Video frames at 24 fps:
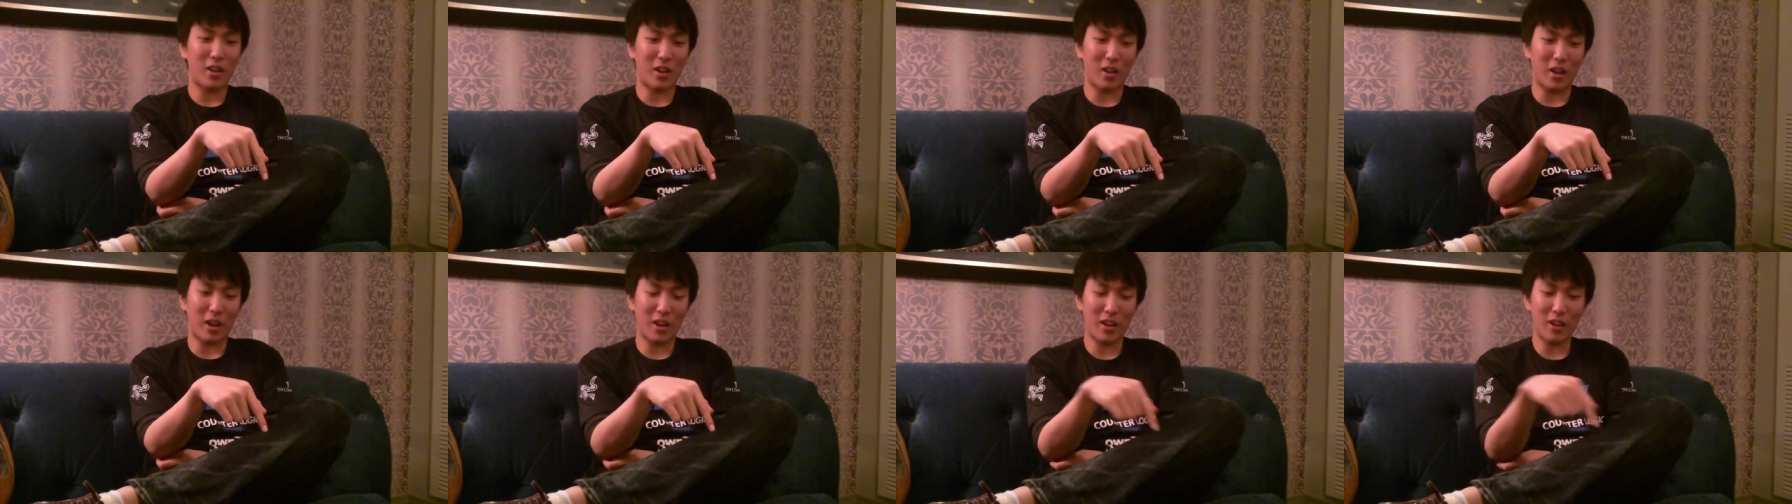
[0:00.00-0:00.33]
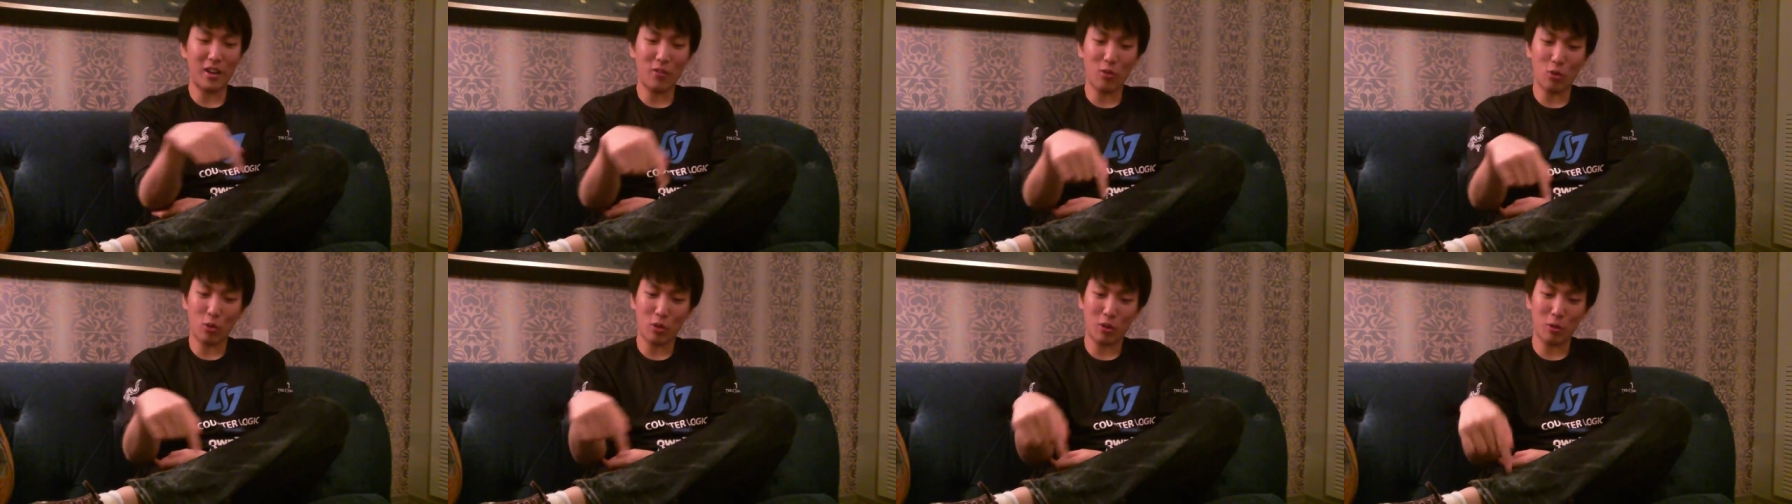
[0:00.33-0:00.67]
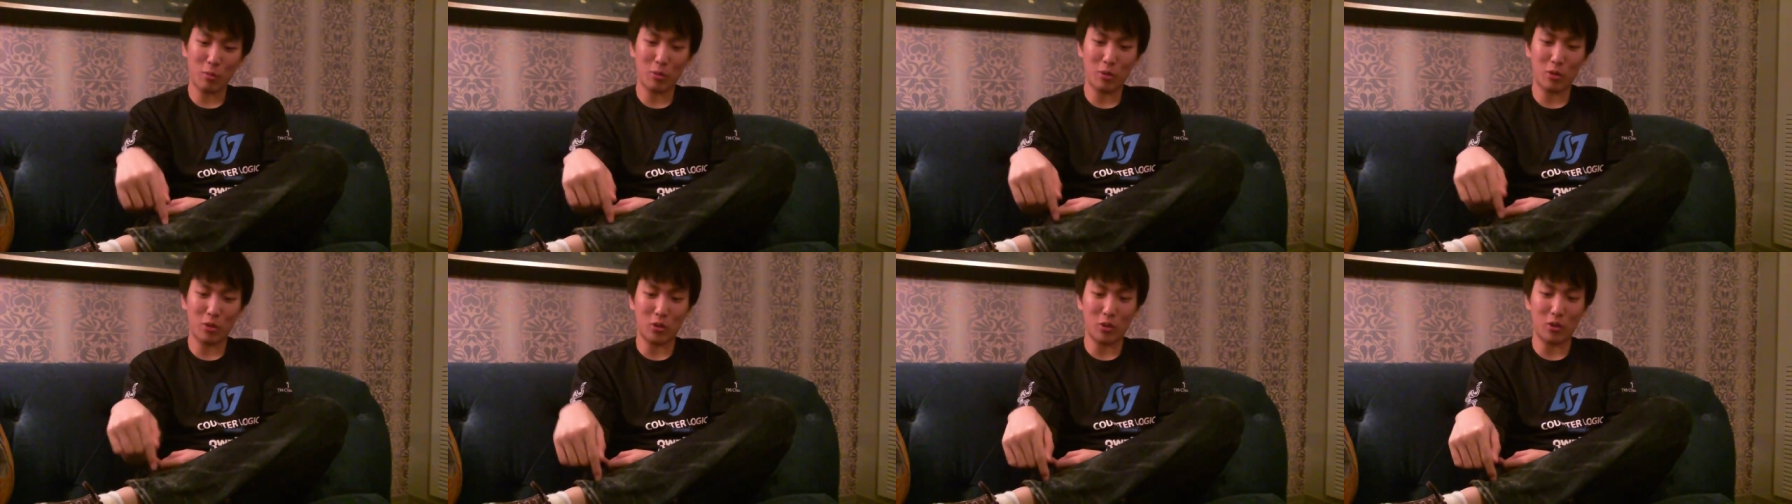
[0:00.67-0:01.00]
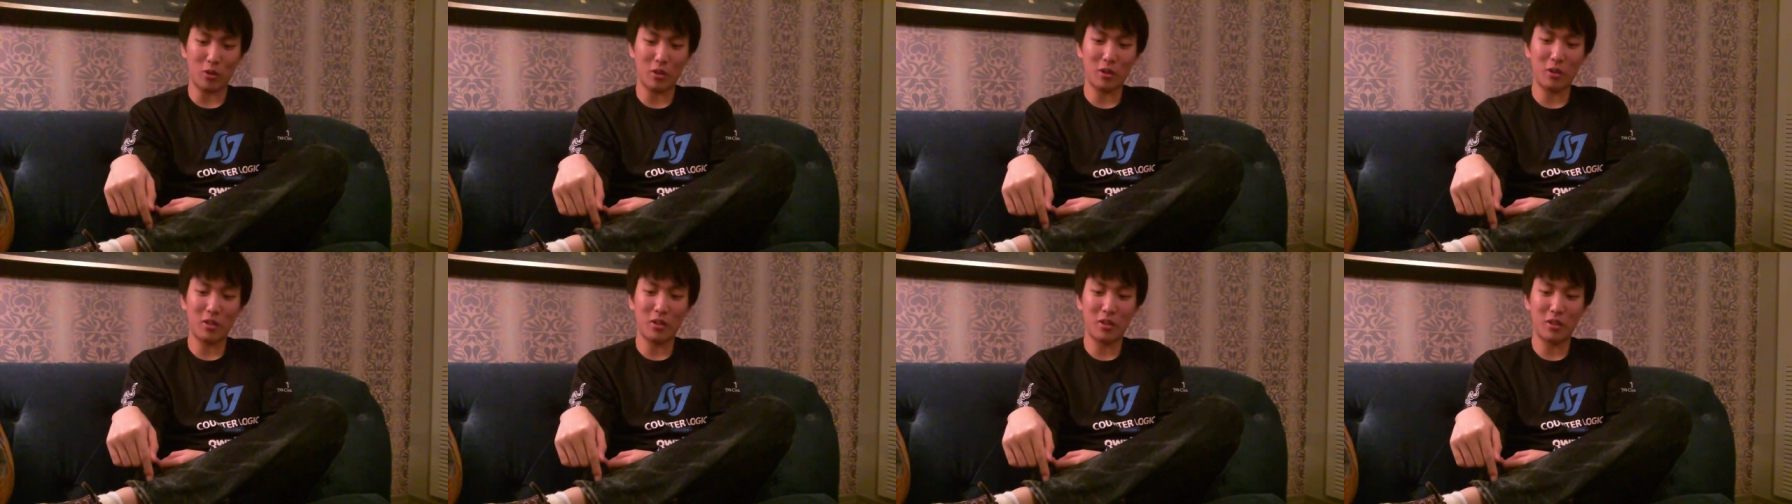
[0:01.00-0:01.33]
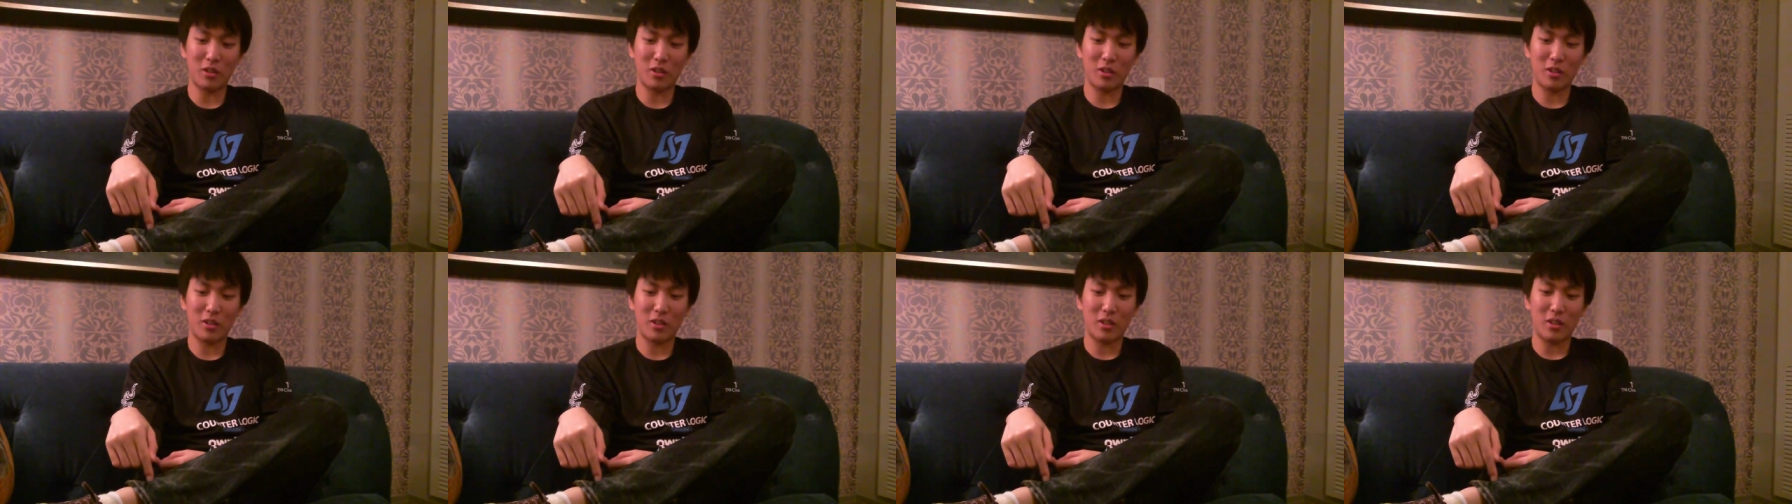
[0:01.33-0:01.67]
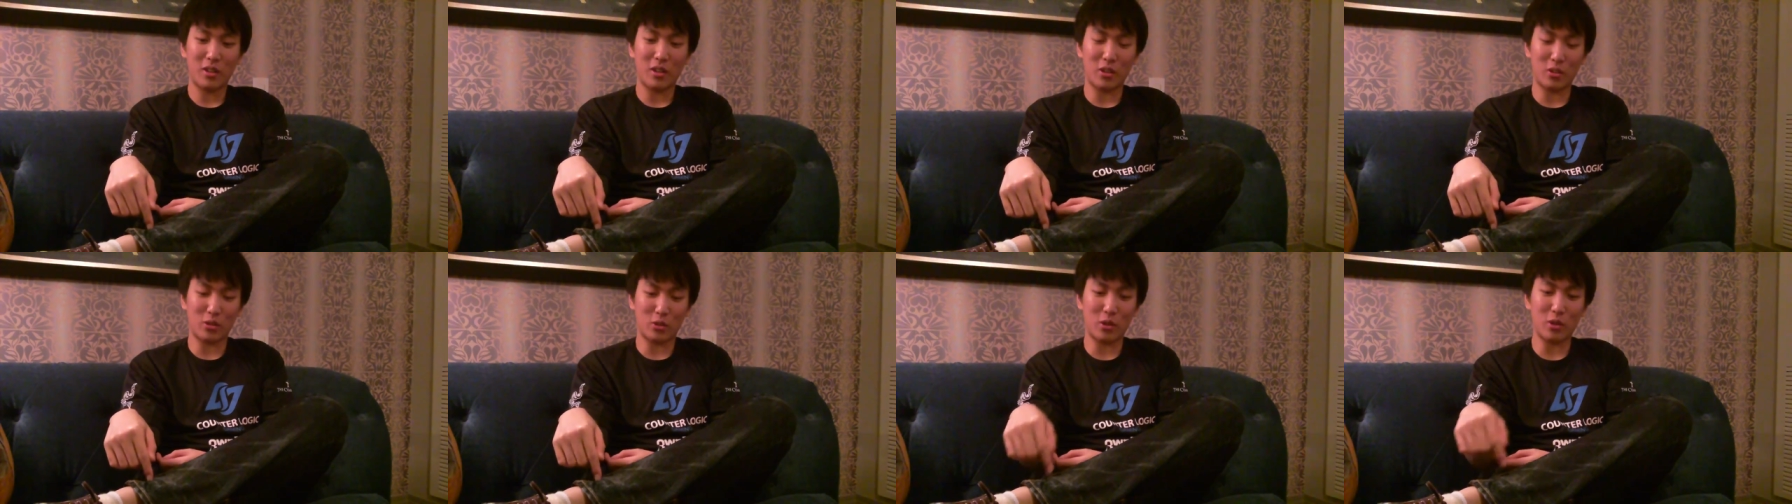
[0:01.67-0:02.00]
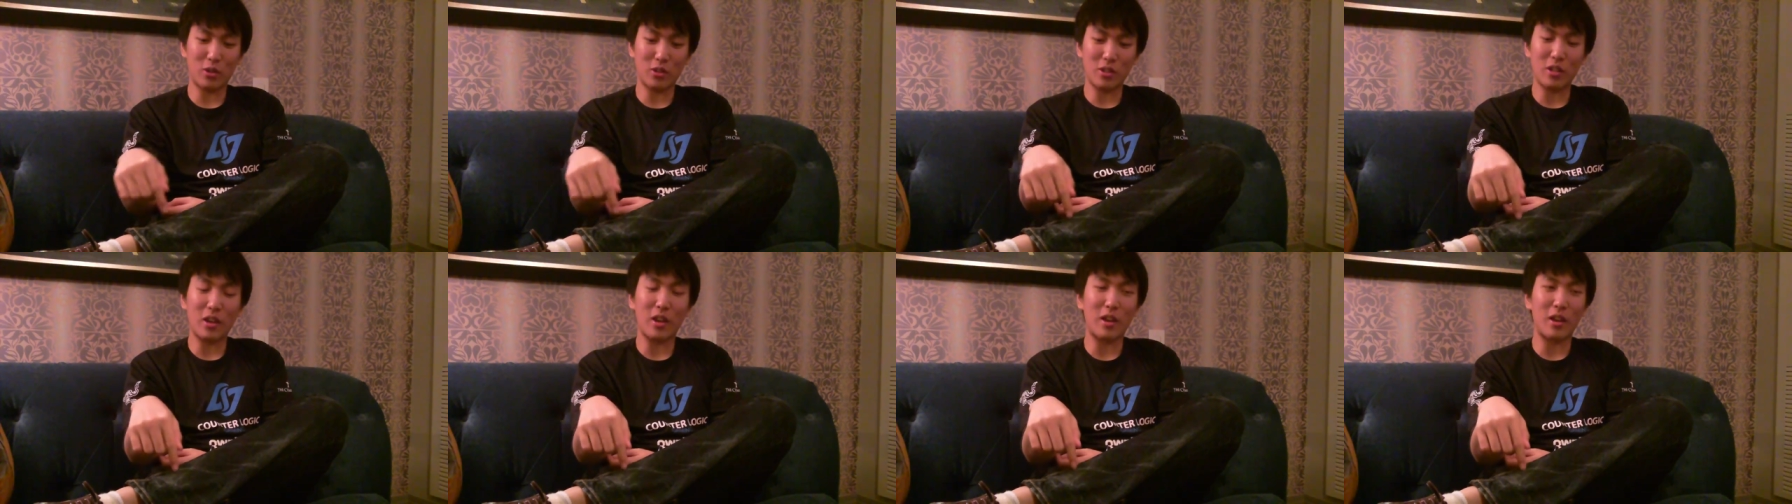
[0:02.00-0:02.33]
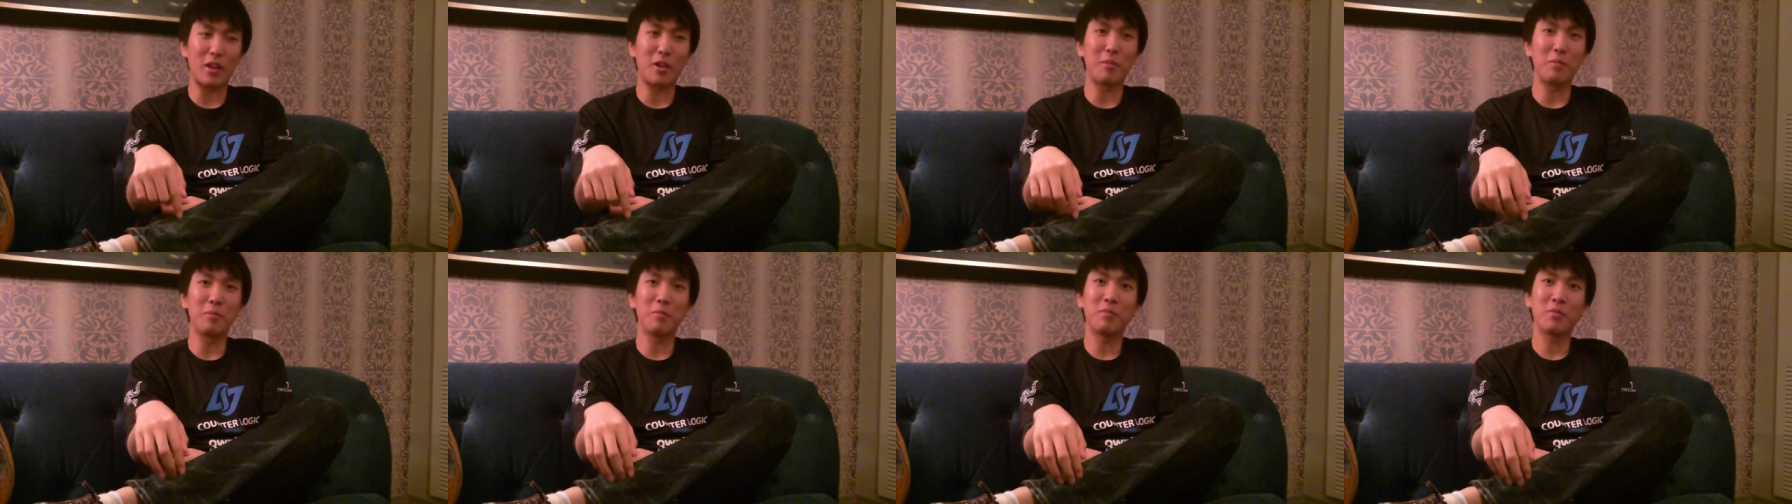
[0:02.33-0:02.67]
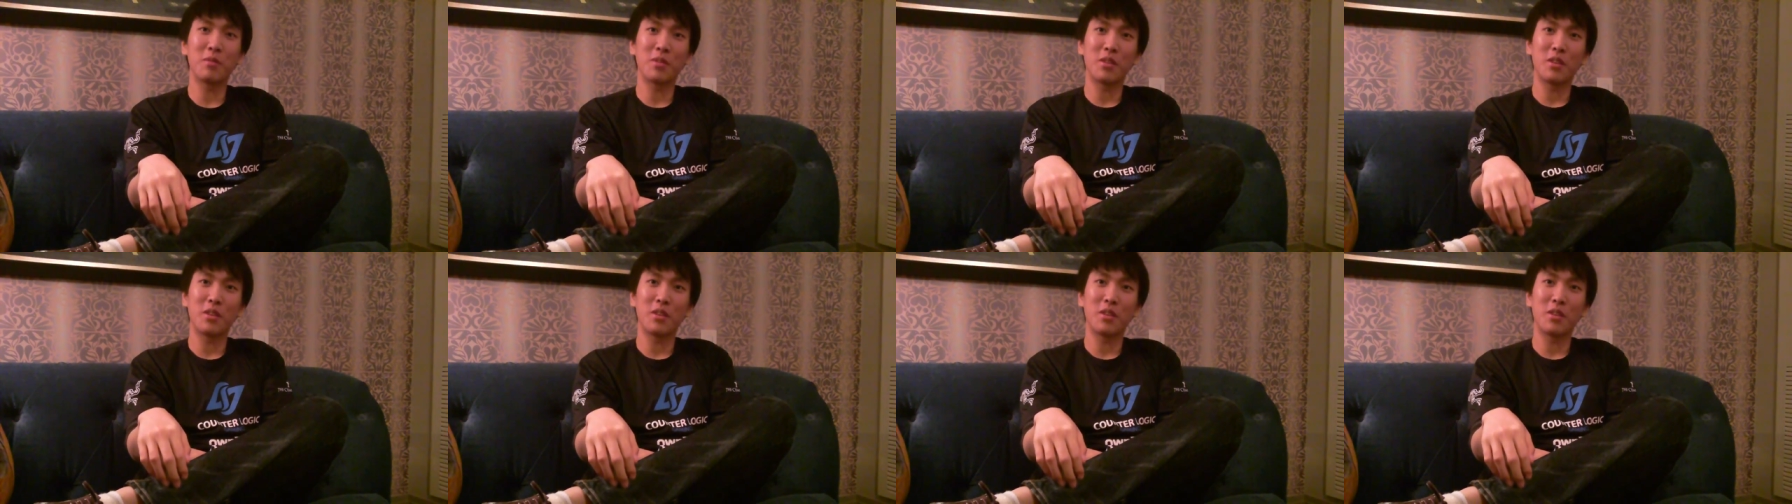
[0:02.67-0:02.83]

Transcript: I never would have been as good as I am,